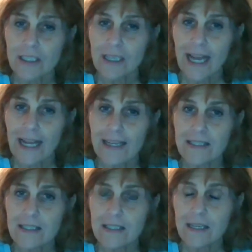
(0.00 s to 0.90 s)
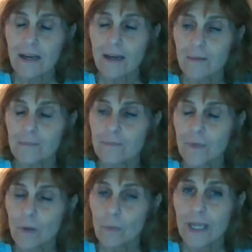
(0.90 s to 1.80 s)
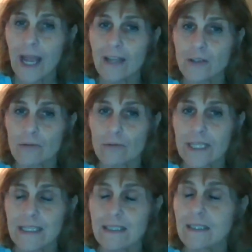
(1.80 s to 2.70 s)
class? We had to read